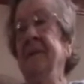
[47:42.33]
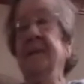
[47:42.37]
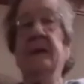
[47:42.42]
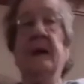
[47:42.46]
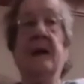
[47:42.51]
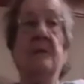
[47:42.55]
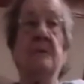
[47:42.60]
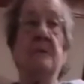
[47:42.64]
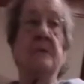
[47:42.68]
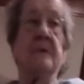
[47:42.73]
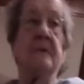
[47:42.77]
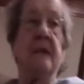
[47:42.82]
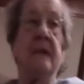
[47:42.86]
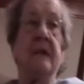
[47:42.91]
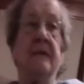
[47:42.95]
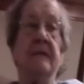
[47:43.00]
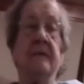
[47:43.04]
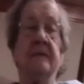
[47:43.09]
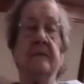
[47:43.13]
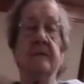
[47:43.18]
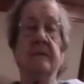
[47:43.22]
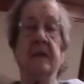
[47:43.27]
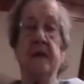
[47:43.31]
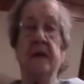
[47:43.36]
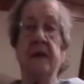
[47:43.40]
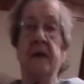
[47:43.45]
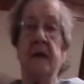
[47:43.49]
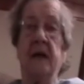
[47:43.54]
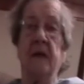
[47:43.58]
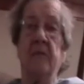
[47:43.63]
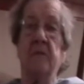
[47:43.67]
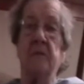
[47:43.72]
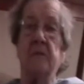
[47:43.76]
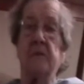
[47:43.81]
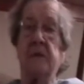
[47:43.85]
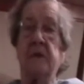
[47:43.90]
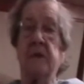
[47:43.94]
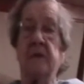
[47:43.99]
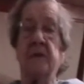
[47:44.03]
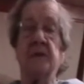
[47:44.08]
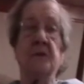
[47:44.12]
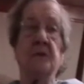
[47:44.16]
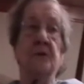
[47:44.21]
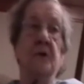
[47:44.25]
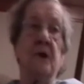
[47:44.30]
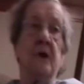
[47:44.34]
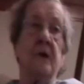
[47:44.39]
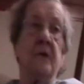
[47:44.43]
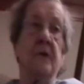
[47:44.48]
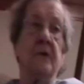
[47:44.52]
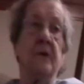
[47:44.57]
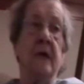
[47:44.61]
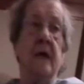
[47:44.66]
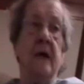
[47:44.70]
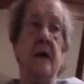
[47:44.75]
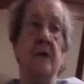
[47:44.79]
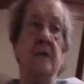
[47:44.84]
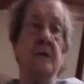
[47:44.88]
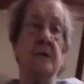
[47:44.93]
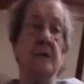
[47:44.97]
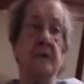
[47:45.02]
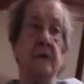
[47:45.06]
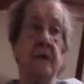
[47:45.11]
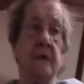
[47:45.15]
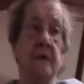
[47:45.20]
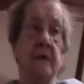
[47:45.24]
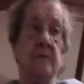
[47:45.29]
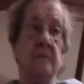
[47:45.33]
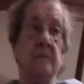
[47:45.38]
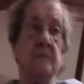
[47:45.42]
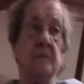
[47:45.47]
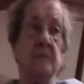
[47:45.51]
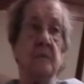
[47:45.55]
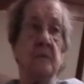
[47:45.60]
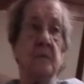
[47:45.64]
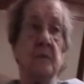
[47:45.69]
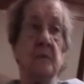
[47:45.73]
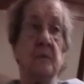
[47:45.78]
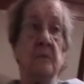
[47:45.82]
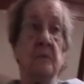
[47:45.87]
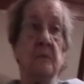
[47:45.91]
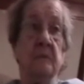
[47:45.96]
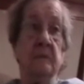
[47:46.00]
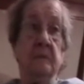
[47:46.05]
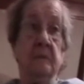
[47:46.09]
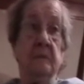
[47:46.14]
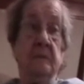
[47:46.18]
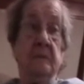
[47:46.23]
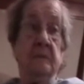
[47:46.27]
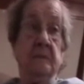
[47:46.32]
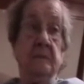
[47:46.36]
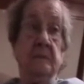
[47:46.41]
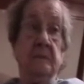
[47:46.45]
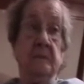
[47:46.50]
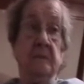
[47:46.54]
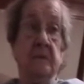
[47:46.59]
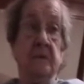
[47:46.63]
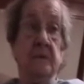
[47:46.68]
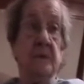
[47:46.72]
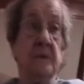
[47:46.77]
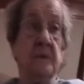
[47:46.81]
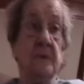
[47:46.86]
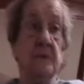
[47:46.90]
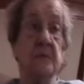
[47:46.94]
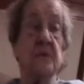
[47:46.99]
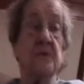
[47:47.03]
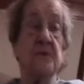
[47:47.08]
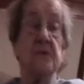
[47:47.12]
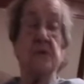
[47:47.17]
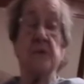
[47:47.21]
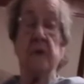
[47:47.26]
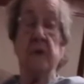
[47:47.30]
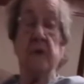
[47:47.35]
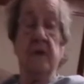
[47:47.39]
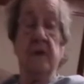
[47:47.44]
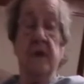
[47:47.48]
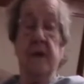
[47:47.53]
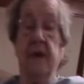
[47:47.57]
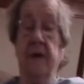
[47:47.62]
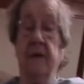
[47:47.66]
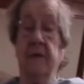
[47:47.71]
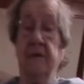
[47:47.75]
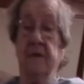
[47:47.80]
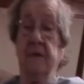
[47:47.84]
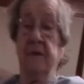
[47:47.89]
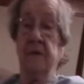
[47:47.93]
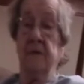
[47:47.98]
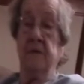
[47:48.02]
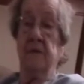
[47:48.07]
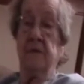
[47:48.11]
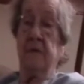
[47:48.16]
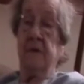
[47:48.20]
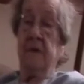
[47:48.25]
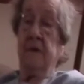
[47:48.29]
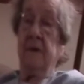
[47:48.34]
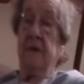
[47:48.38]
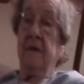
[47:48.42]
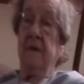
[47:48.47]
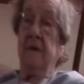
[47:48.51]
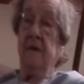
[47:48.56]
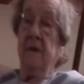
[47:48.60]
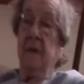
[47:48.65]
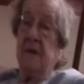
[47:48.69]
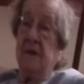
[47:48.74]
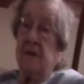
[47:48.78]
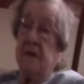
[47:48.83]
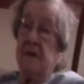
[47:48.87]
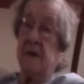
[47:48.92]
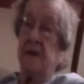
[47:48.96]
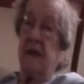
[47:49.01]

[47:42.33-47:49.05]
I was lucky I was getting $1 an hour then. It was, it just